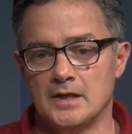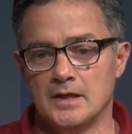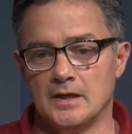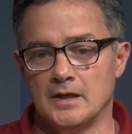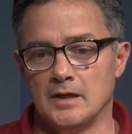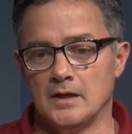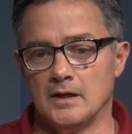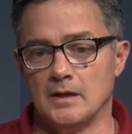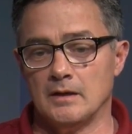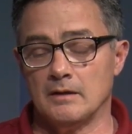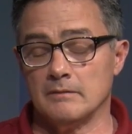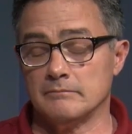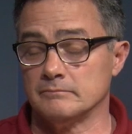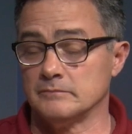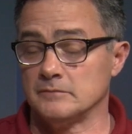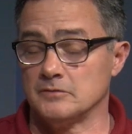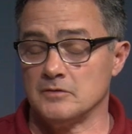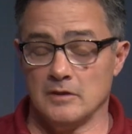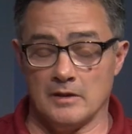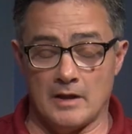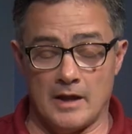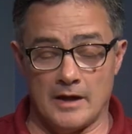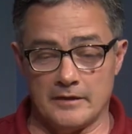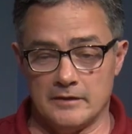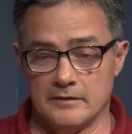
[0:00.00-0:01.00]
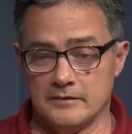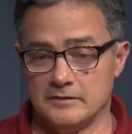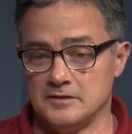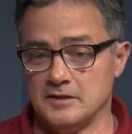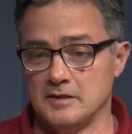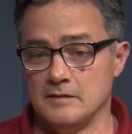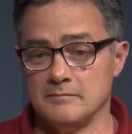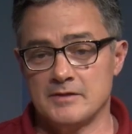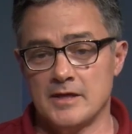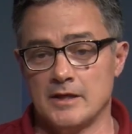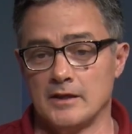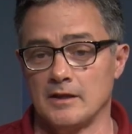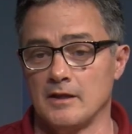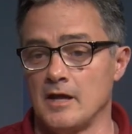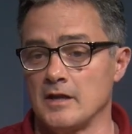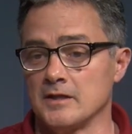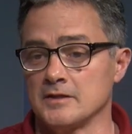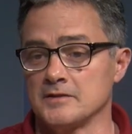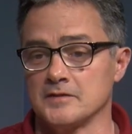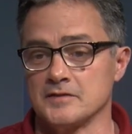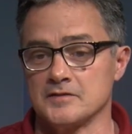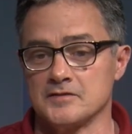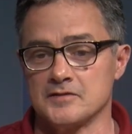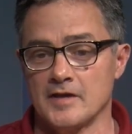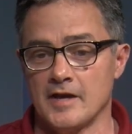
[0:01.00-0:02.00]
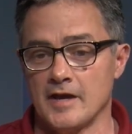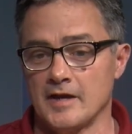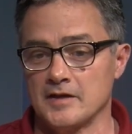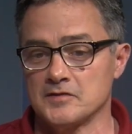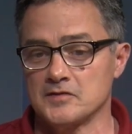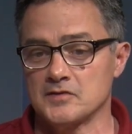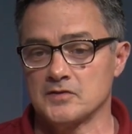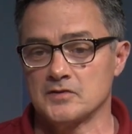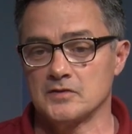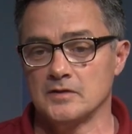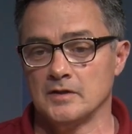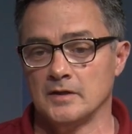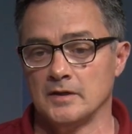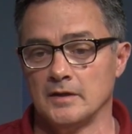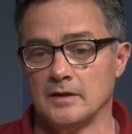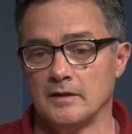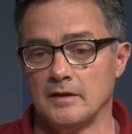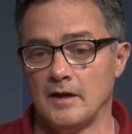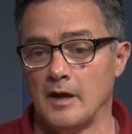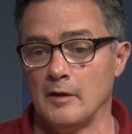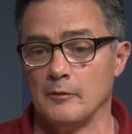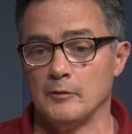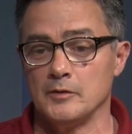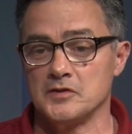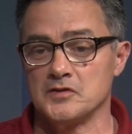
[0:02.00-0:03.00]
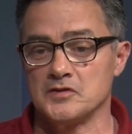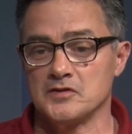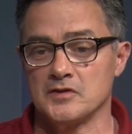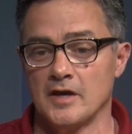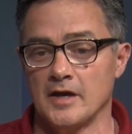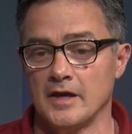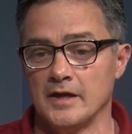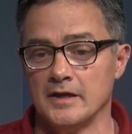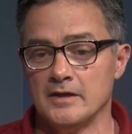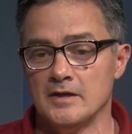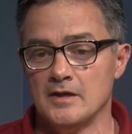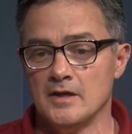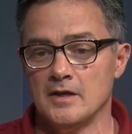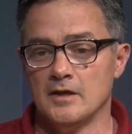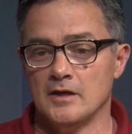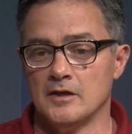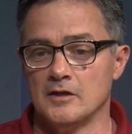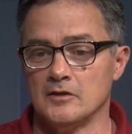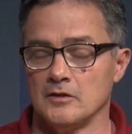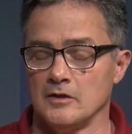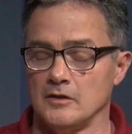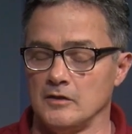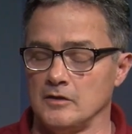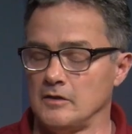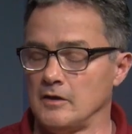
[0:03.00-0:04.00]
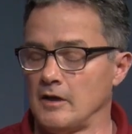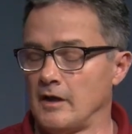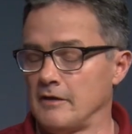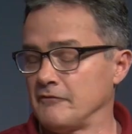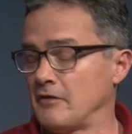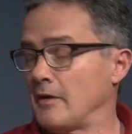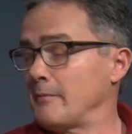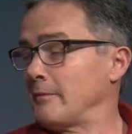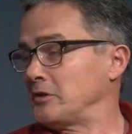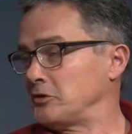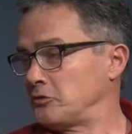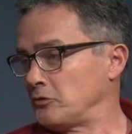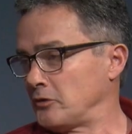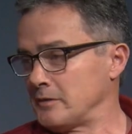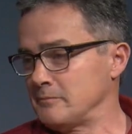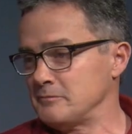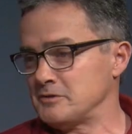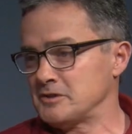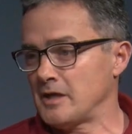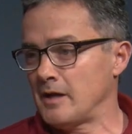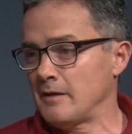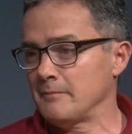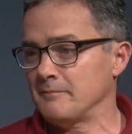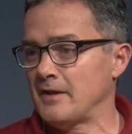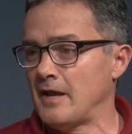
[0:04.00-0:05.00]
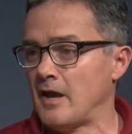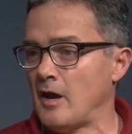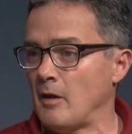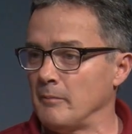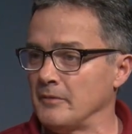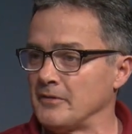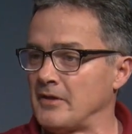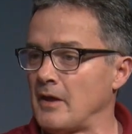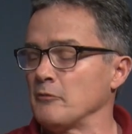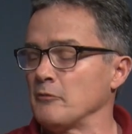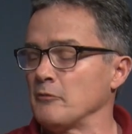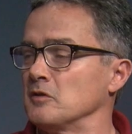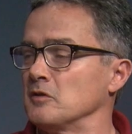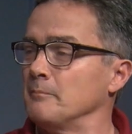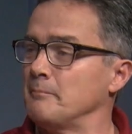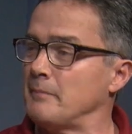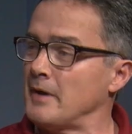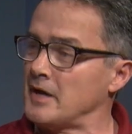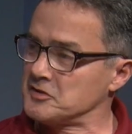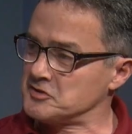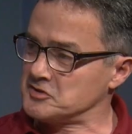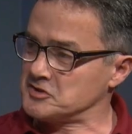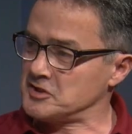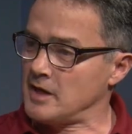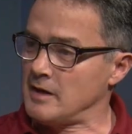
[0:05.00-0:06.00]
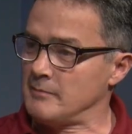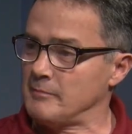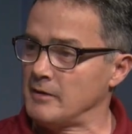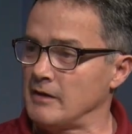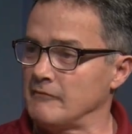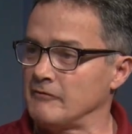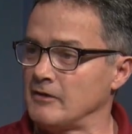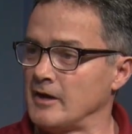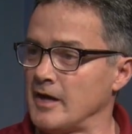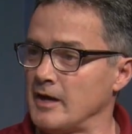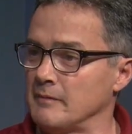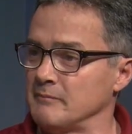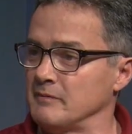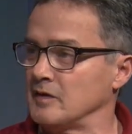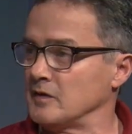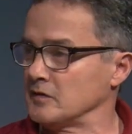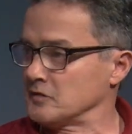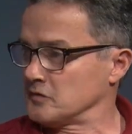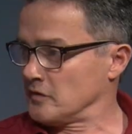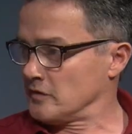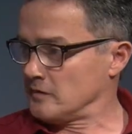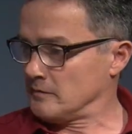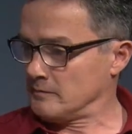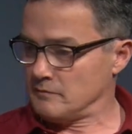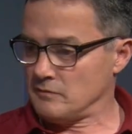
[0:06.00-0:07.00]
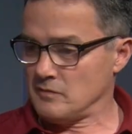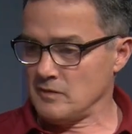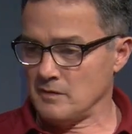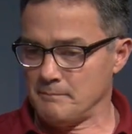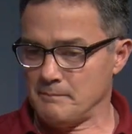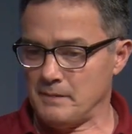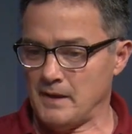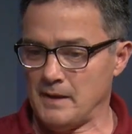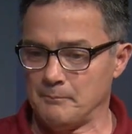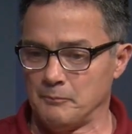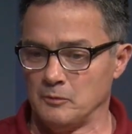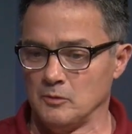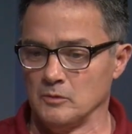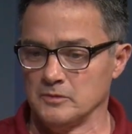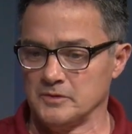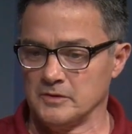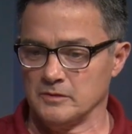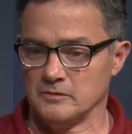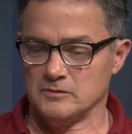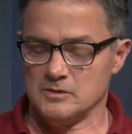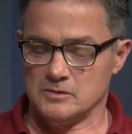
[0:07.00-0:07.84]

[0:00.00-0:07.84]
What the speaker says: The teams had a lot of success. I always say I've got my dream job now, but that best job I ever had because of the people.